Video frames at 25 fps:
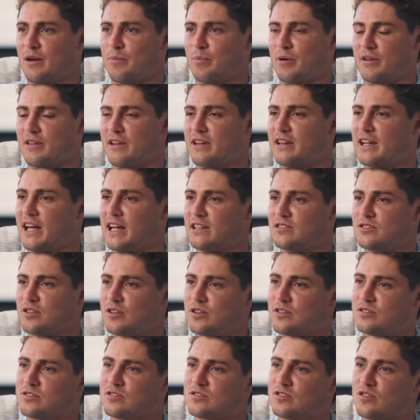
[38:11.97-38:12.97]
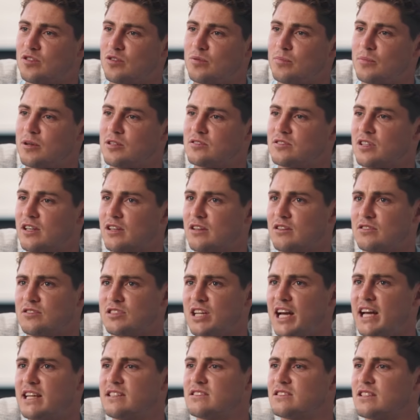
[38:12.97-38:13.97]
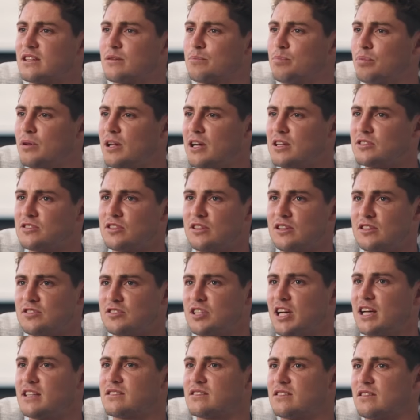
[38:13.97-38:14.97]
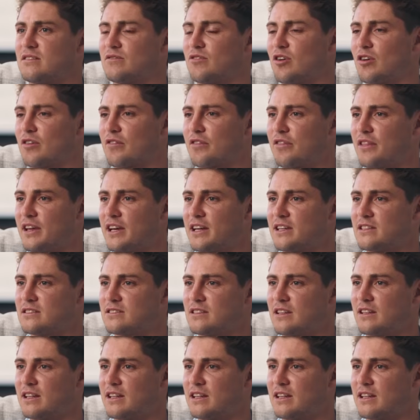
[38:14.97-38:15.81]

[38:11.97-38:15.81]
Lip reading: But then that turns to almost like you're chasing pleasure, you're chasing the wrong things.